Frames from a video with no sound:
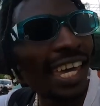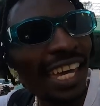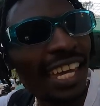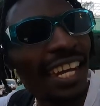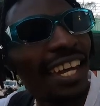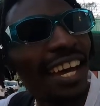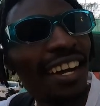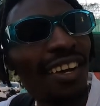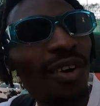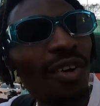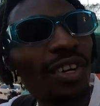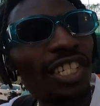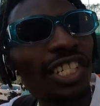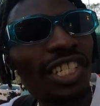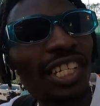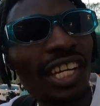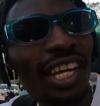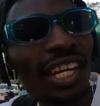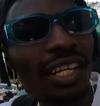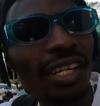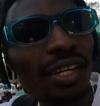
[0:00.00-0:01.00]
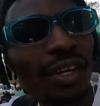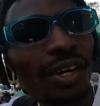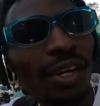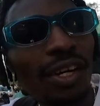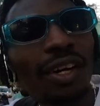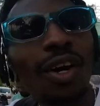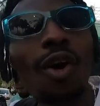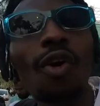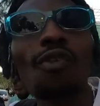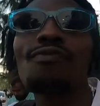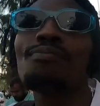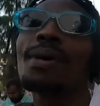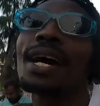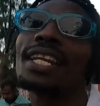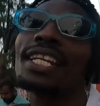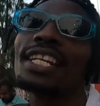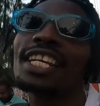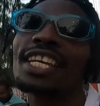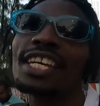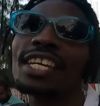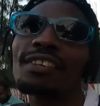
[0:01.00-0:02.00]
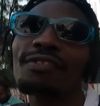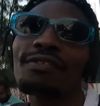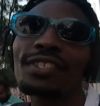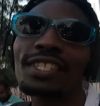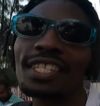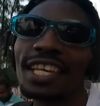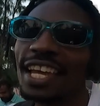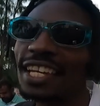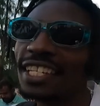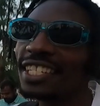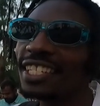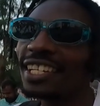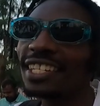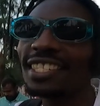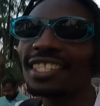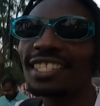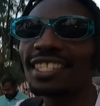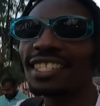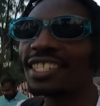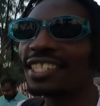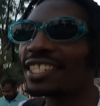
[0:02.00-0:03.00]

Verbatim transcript: Indian Ocean of Maldives and just